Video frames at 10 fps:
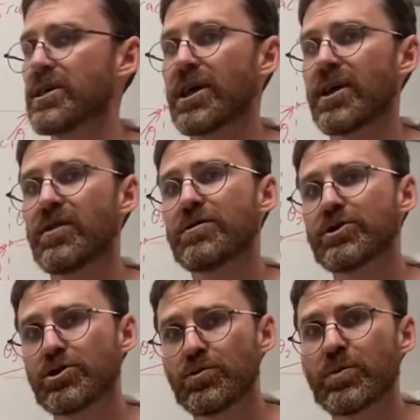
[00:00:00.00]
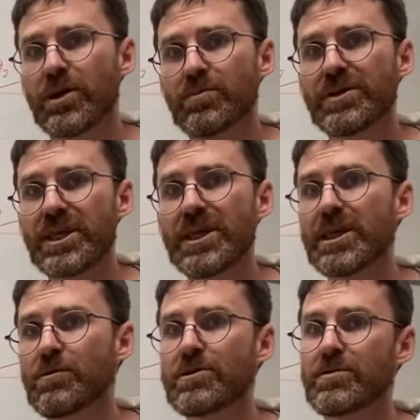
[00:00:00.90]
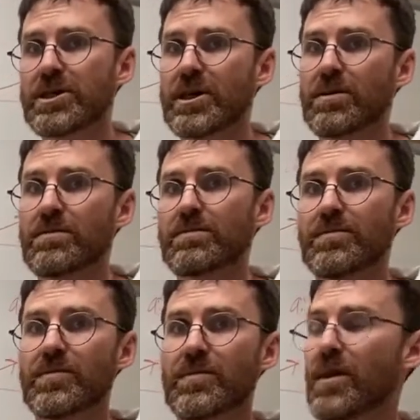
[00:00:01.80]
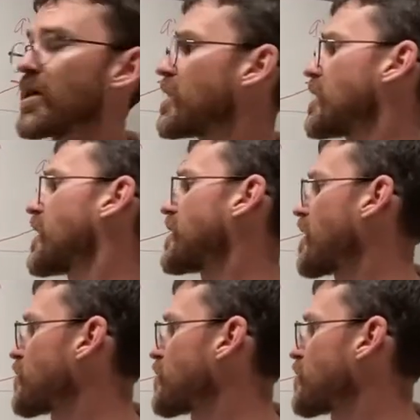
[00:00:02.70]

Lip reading: and those two will be equal to each other. Another